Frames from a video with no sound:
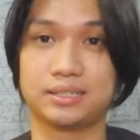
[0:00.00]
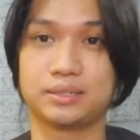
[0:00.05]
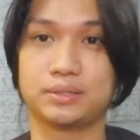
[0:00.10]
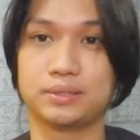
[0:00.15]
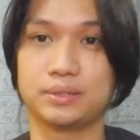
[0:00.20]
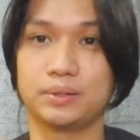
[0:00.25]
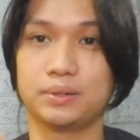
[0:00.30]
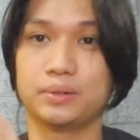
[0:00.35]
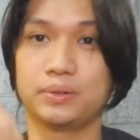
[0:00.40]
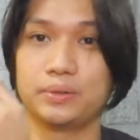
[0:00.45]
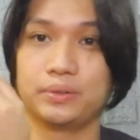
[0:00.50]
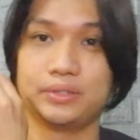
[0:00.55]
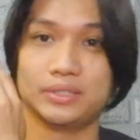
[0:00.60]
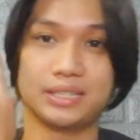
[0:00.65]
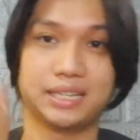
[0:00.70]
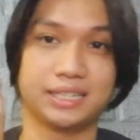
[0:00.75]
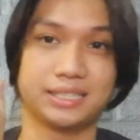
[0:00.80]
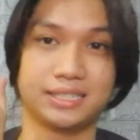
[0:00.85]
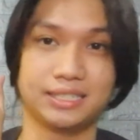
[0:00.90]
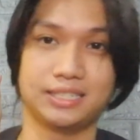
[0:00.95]
So as you
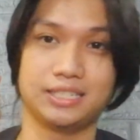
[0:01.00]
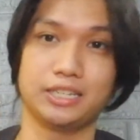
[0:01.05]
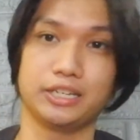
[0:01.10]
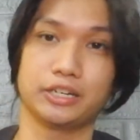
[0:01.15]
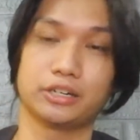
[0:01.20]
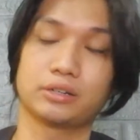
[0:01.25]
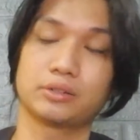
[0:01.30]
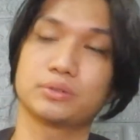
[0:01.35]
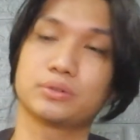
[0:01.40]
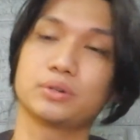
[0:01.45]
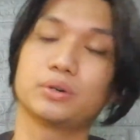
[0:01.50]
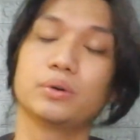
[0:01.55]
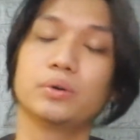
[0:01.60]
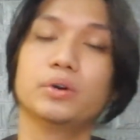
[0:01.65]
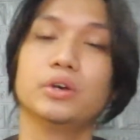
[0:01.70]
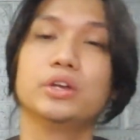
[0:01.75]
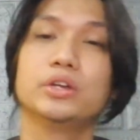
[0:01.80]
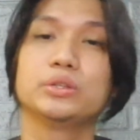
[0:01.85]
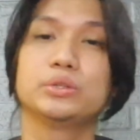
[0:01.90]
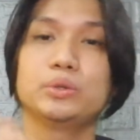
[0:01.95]
guys can see here,
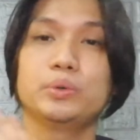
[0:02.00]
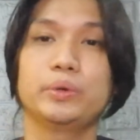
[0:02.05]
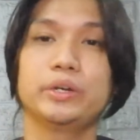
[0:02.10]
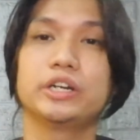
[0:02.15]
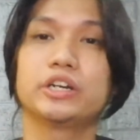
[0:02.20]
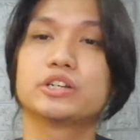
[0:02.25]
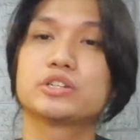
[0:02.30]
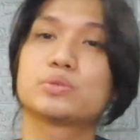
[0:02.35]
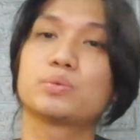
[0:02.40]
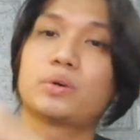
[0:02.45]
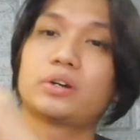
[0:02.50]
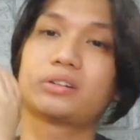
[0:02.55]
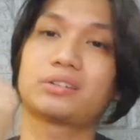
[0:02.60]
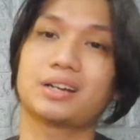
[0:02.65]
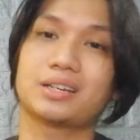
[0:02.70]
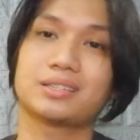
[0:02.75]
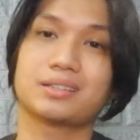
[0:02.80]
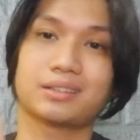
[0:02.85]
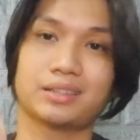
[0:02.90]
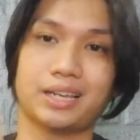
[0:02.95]
so 2 winners, 1
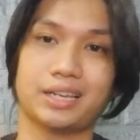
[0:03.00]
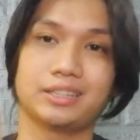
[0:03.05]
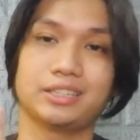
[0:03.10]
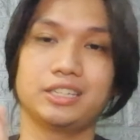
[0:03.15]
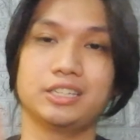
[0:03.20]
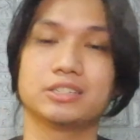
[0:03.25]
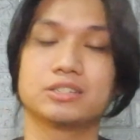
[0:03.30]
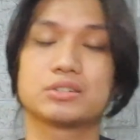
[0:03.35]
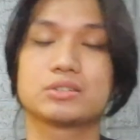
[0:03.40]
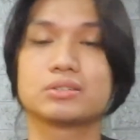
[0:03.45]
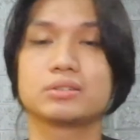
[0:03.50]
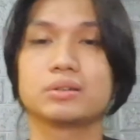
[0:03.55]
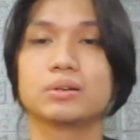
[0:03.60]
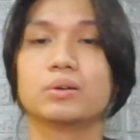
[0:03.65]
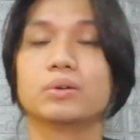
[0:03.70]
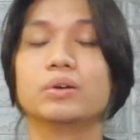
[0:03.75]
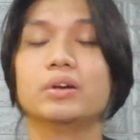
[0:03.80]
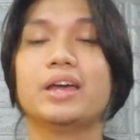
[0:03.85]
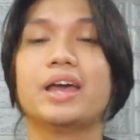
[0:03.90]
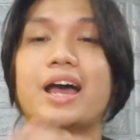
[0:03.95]
Rastaclat each.
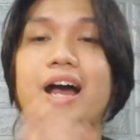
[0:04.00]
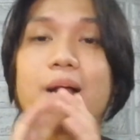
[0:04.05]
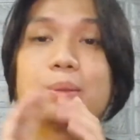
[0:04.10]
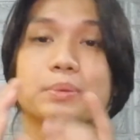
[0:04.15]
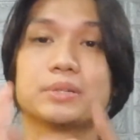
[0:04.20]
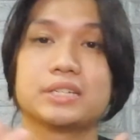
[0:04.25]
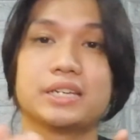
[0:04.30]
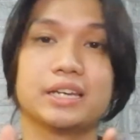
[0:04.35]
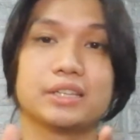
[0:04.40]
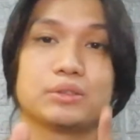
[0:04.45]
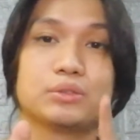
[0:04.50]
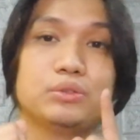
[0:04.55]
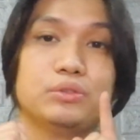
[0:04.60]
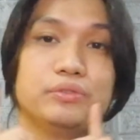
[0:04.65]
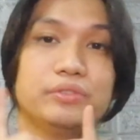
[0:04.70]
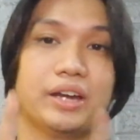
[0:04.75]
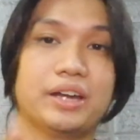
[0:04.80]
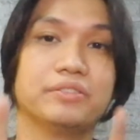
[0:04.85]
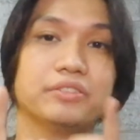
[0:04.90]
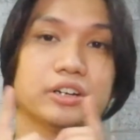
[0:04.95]
So help us get to
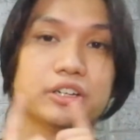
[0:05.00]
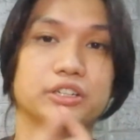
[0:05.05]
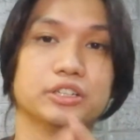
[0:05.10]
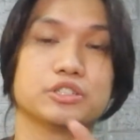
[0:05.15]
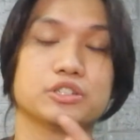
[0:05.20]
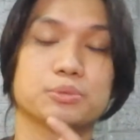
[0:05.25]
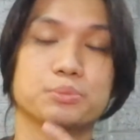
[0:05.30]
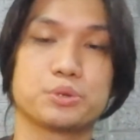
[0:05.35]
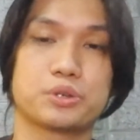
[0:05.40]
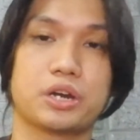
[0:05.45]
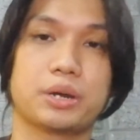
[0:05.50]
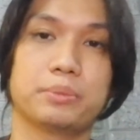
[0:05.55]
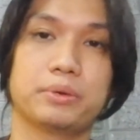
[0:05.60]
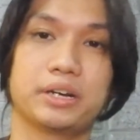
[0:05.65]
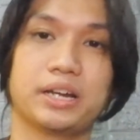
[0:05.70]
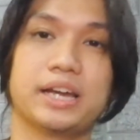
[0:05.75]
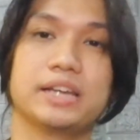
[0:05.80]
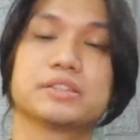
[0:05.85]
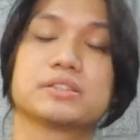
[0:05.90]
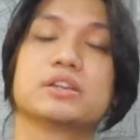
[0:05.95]
500 subscribers,
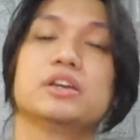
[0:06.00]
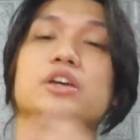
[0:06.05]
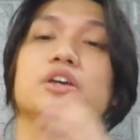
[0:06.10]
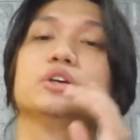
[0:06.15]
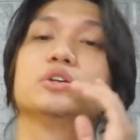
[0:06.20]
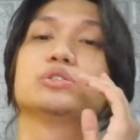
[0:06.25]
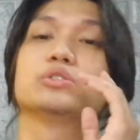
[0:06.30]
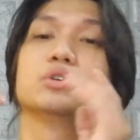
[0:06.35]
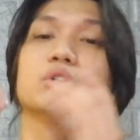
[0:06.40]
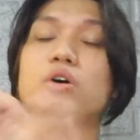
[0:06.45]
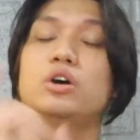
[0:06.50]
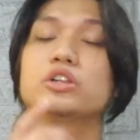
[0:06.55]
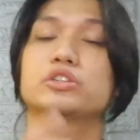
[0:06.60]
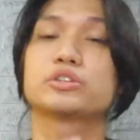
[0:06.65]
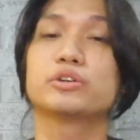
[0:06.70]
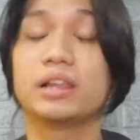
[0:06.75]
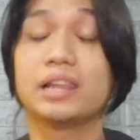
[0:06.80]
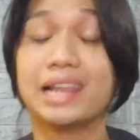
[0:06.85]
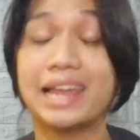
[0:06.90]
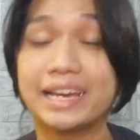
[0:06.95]
guys. So
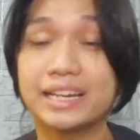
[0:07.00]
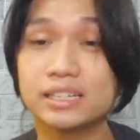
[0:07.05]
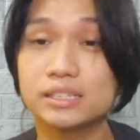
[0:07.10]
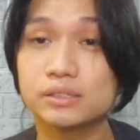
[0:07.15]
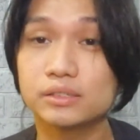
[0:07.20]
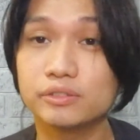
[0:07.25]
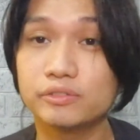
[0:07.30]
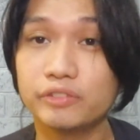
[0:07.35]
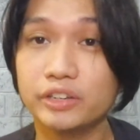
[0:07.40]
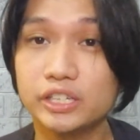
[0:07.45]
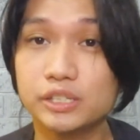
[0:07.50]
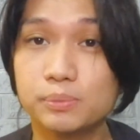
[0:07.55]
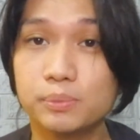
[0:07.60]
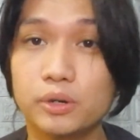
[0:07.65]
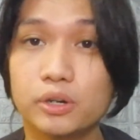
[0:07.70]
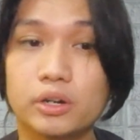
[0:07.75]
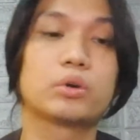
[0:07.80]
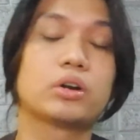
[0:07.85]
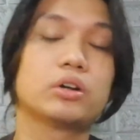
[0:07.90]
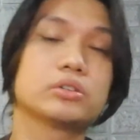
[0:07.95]
also like us on
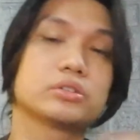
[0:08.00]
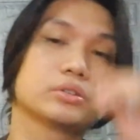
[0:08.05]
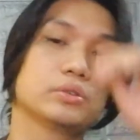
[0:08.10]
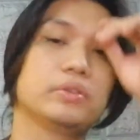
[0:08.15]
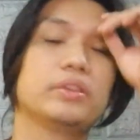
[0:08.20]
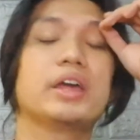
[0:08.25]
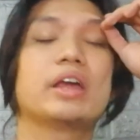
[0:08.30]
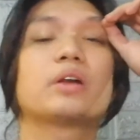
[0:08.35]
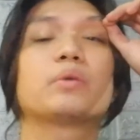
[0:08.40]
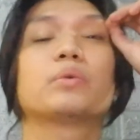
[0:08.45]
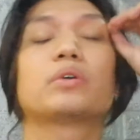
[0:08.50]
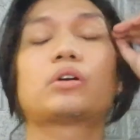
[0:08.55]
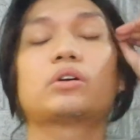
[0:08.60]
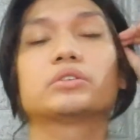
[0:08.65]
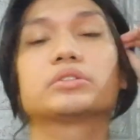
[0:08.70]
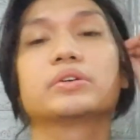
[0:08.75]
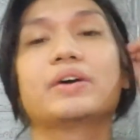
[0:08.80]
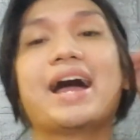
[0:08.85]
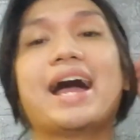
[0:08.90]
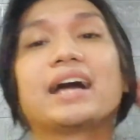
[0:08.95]
Facebook. We're also there. We're
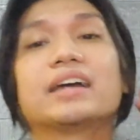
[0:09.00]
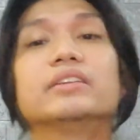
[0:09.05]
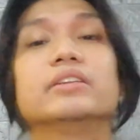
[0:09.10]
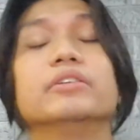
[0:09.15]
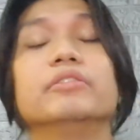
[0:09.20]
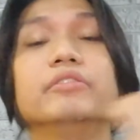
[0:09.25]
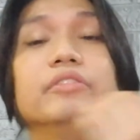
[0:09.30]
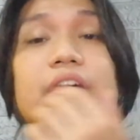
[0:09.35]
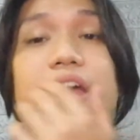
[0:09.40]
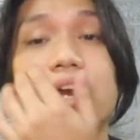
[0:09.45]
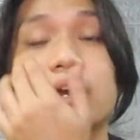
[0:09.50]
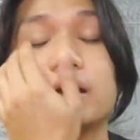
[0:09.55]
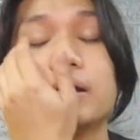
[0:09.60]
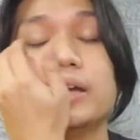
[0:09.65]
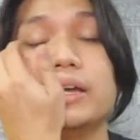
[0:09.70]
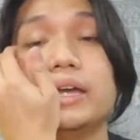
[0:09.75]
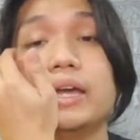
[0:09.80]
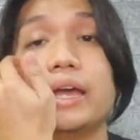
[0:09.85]
also active there.